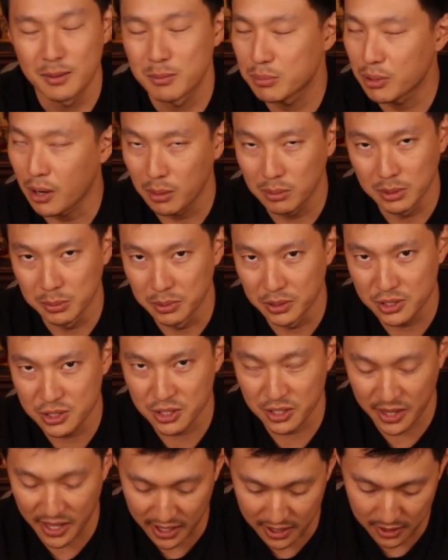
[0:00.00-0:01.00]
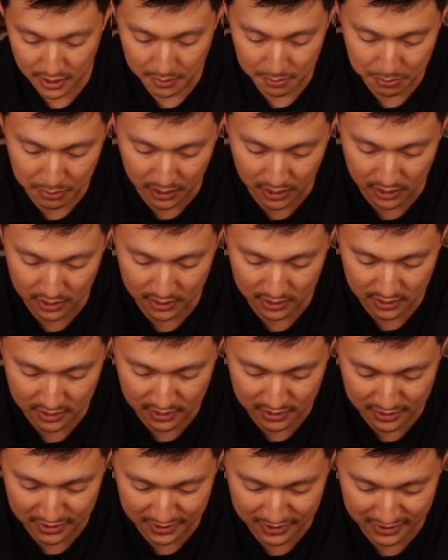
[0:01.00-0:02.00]
Probably butchered that up, but
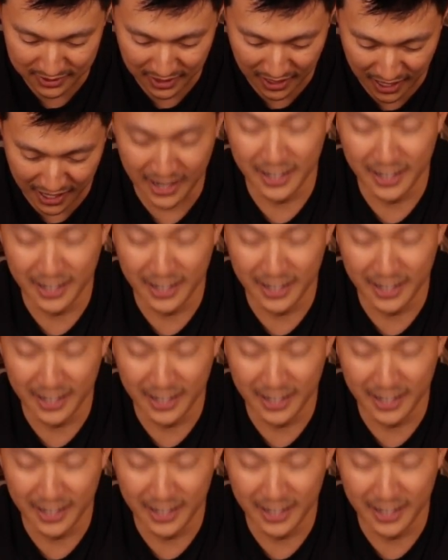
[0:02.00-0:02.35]
I